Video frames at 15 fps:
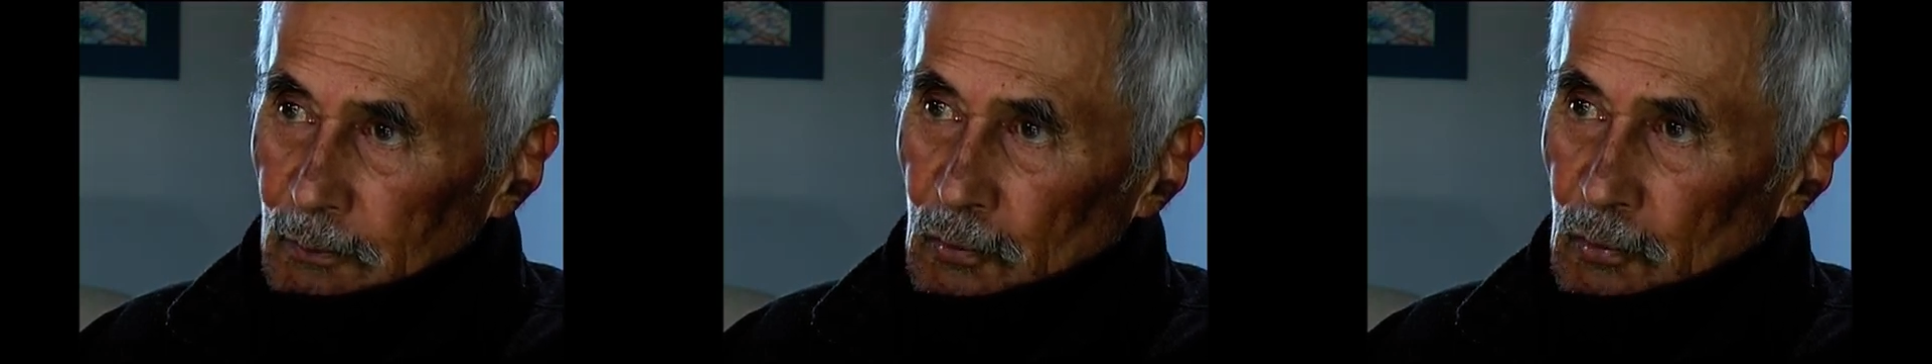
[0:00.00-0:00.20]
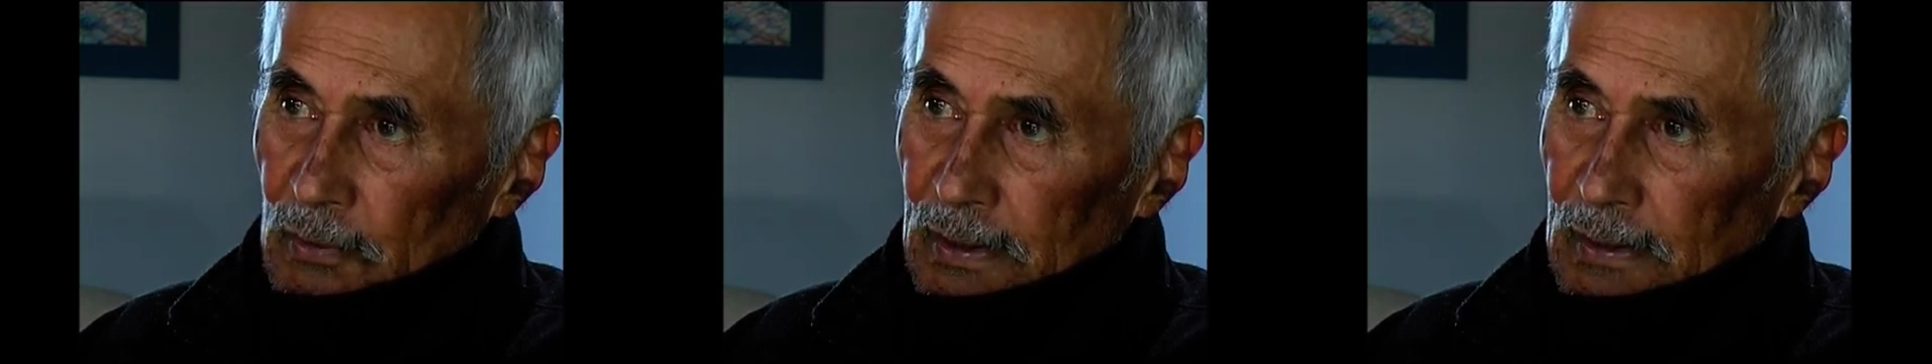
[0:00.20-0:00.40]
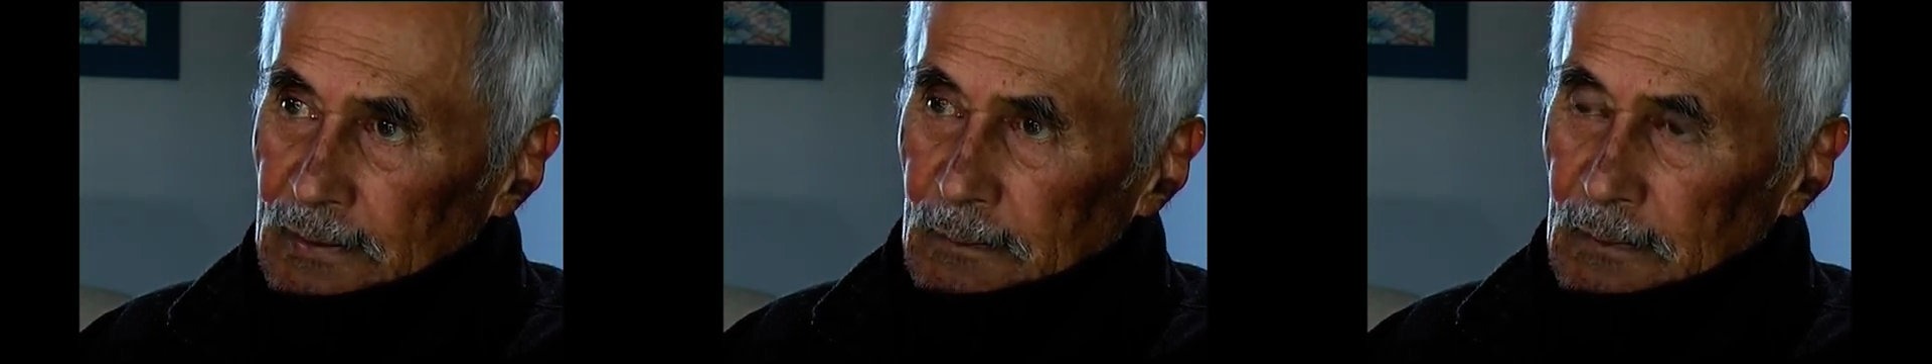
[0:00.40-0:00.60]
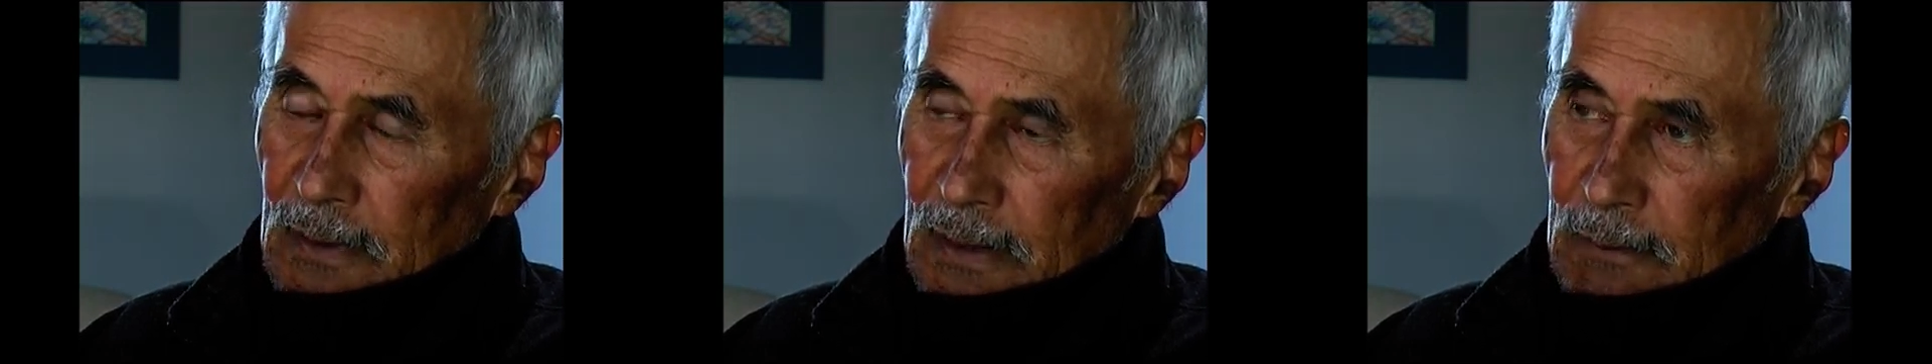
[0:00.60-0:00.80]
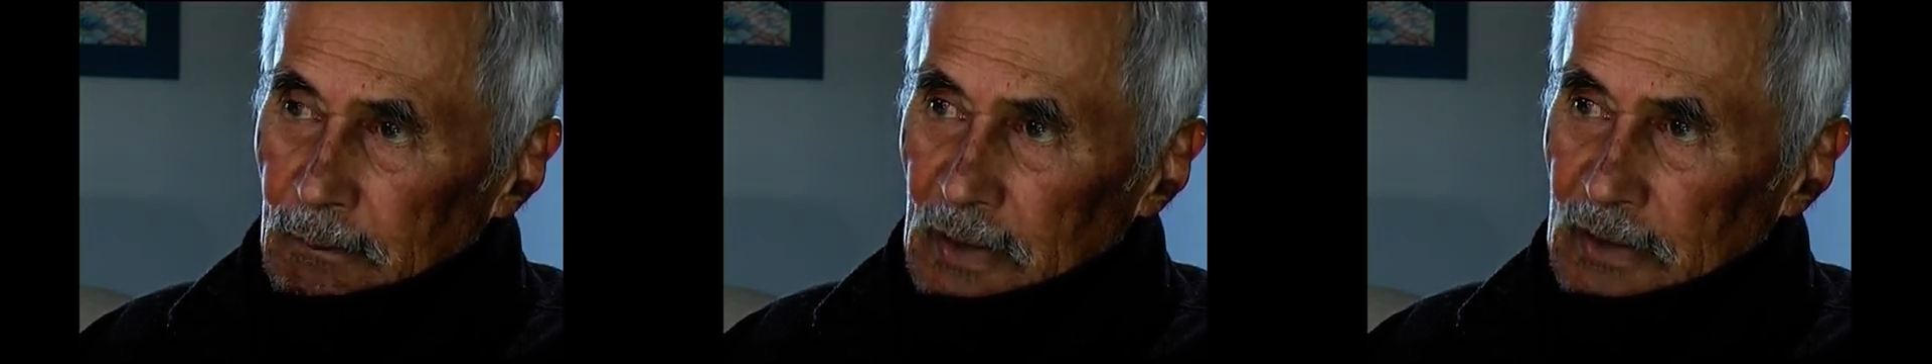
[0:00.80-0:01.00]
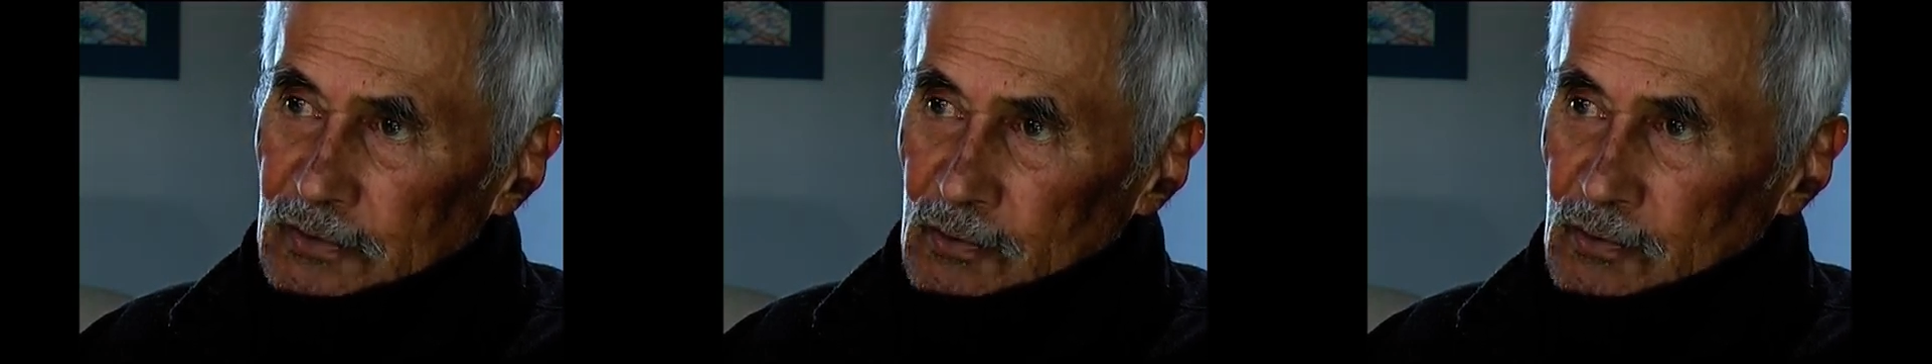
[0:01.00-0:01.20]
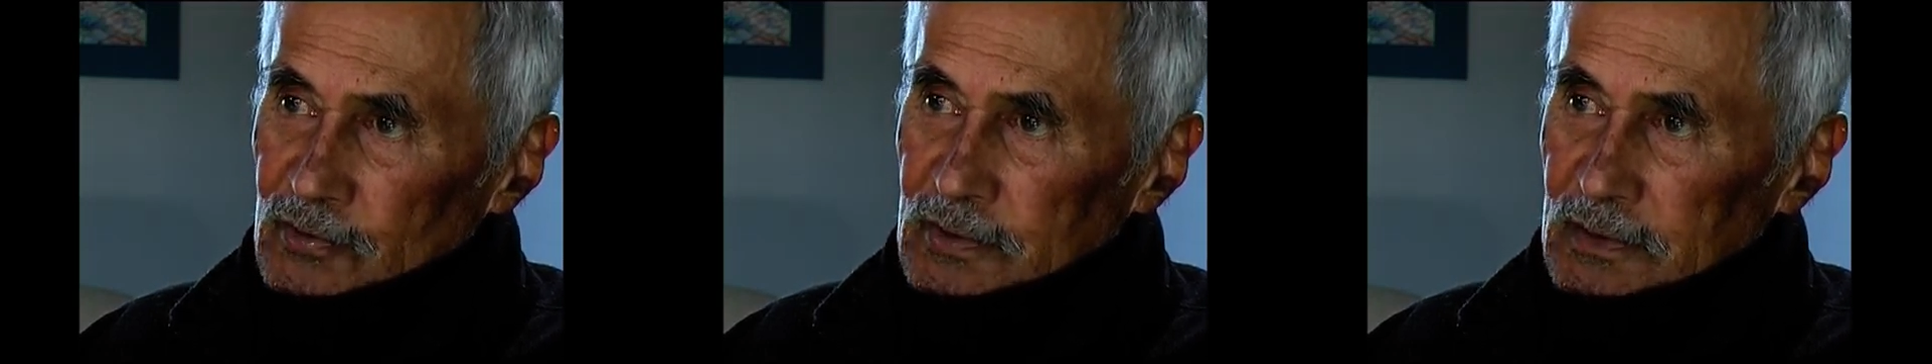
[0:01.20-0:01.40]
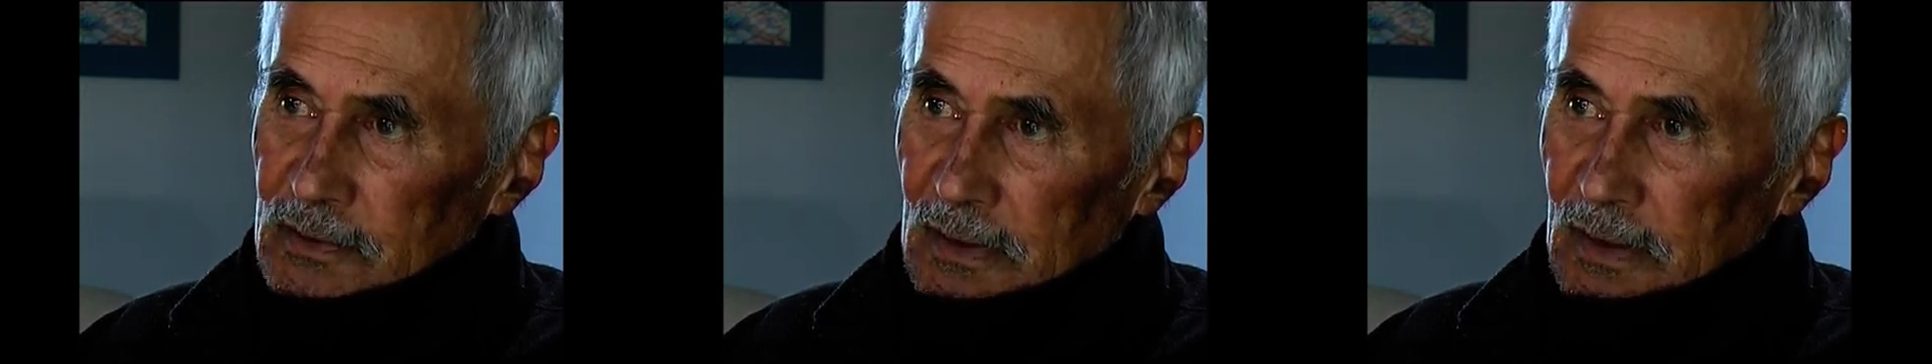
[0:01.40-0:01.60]
board had
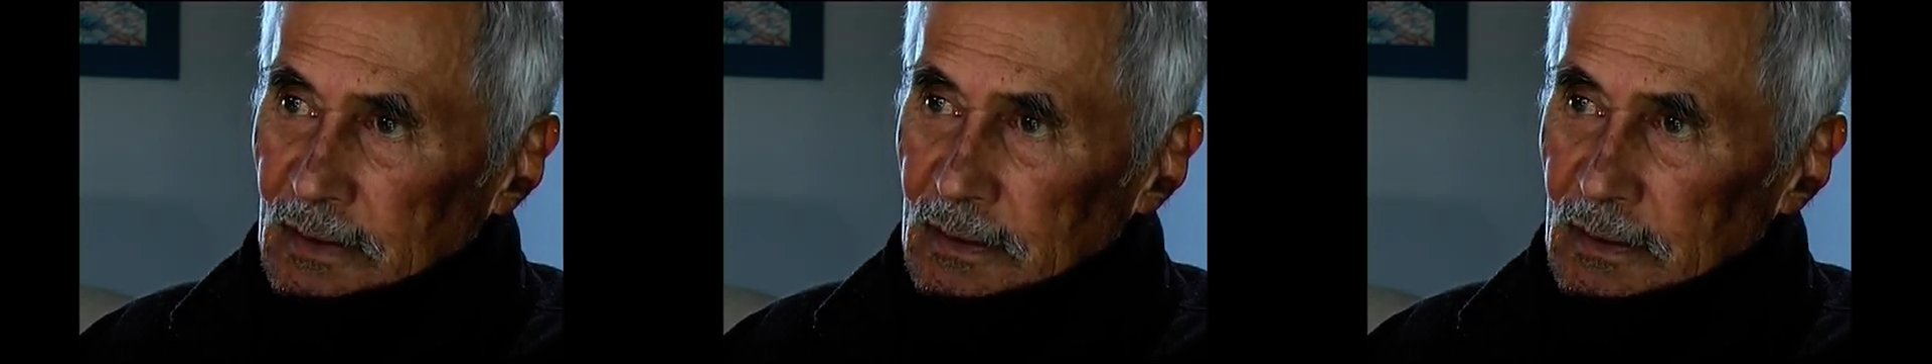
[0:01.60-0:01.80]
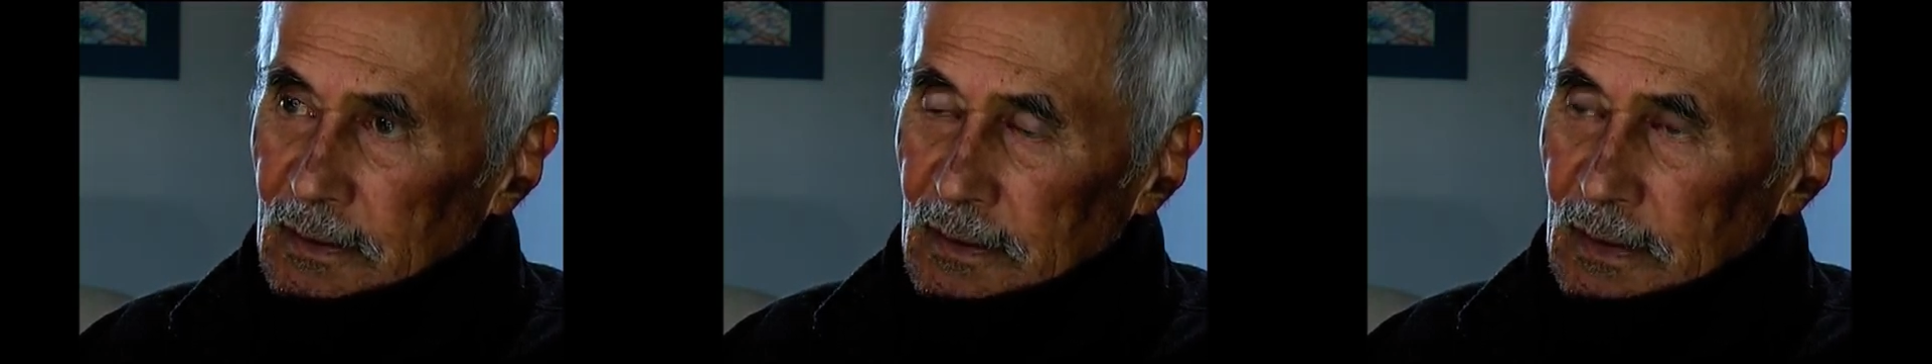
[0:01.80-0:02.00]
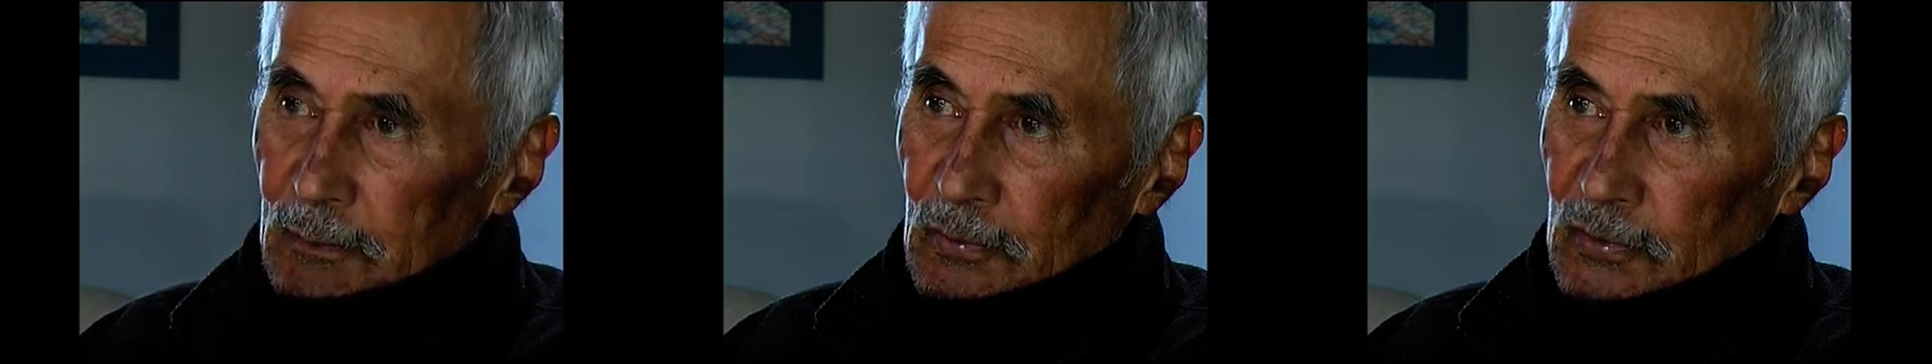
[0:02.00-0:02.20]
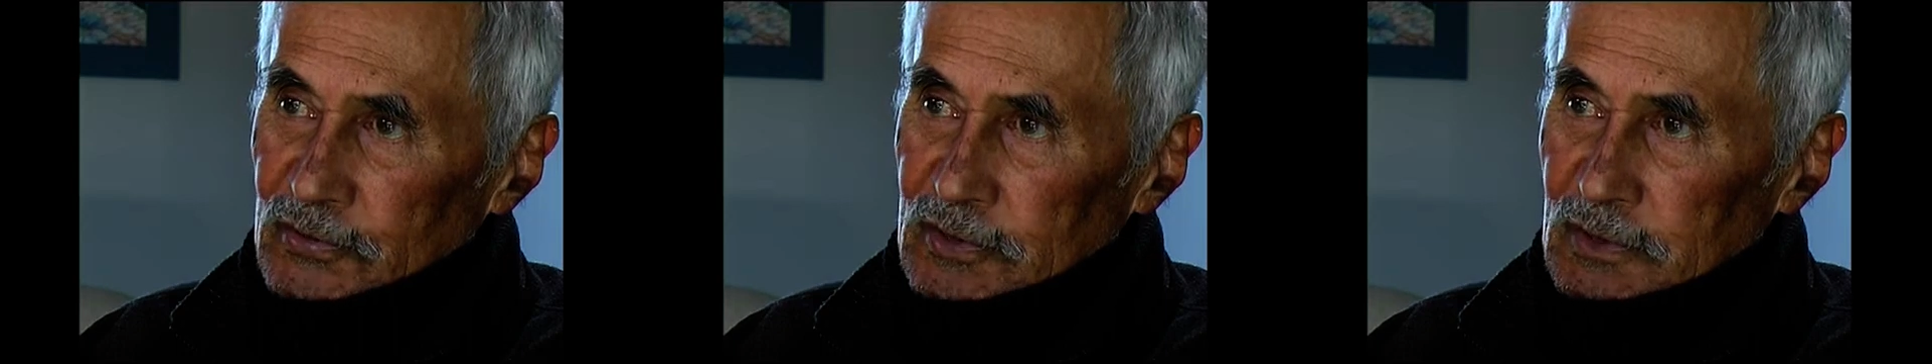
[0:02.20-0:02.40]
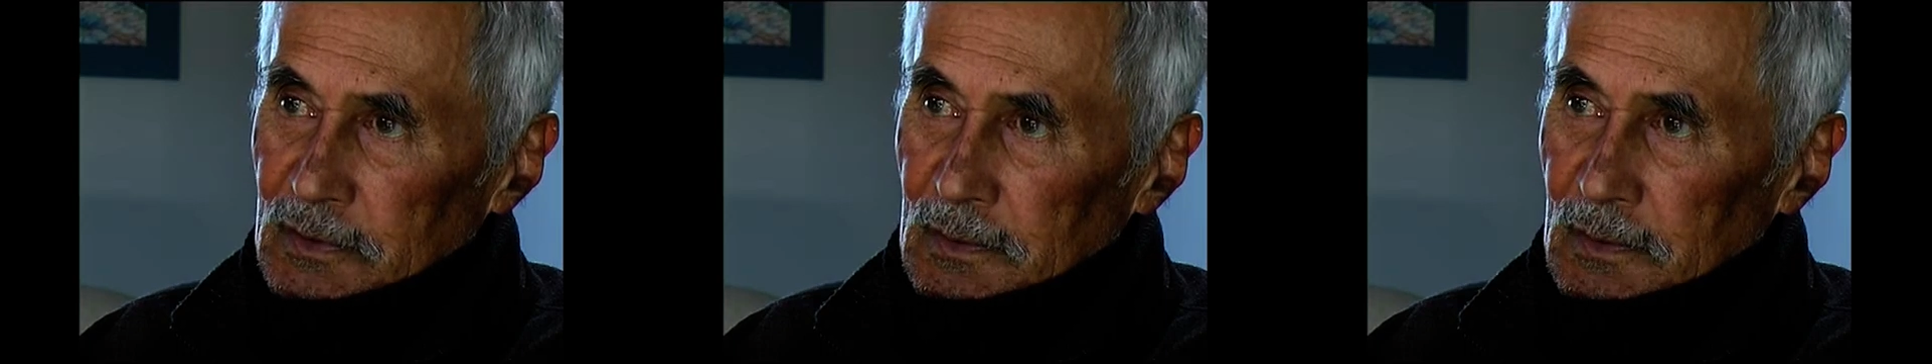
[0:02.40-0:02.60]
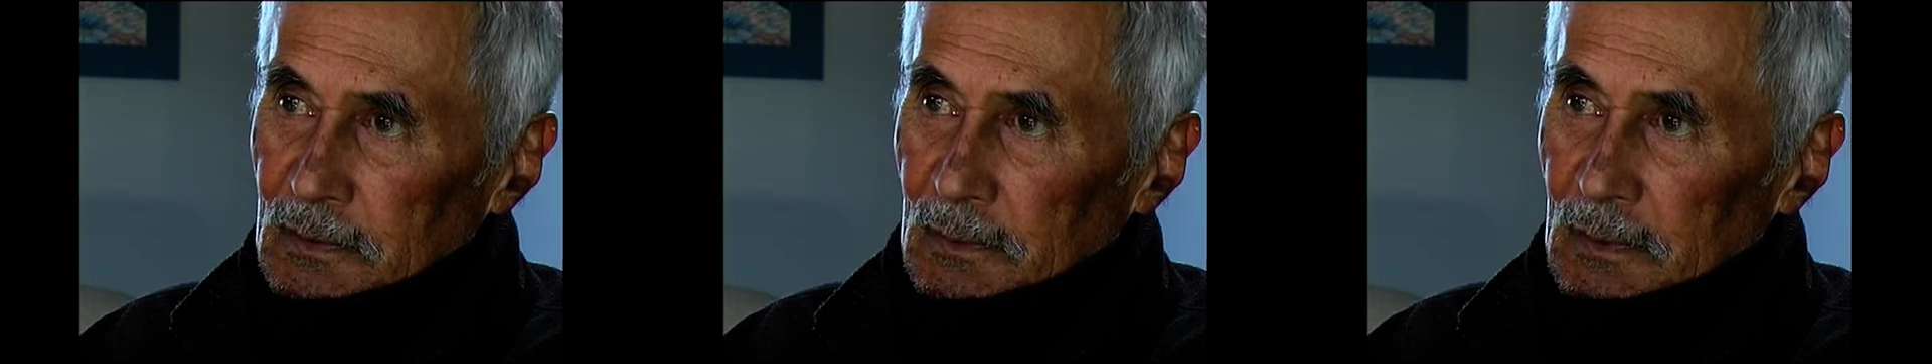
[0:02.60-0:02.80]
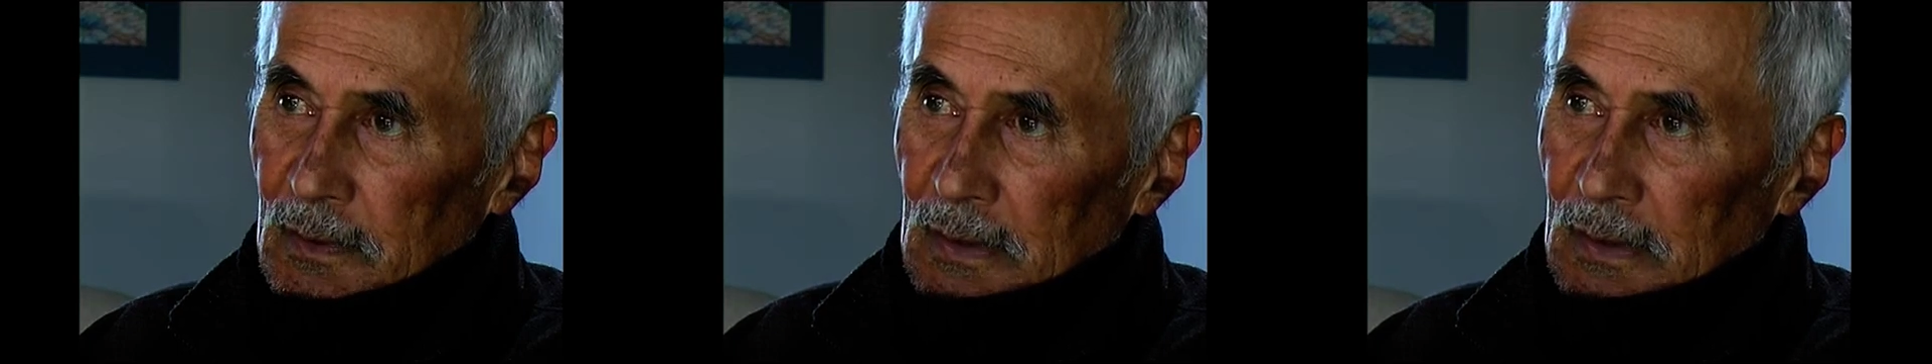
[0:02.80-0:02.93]
measles, and they put us on.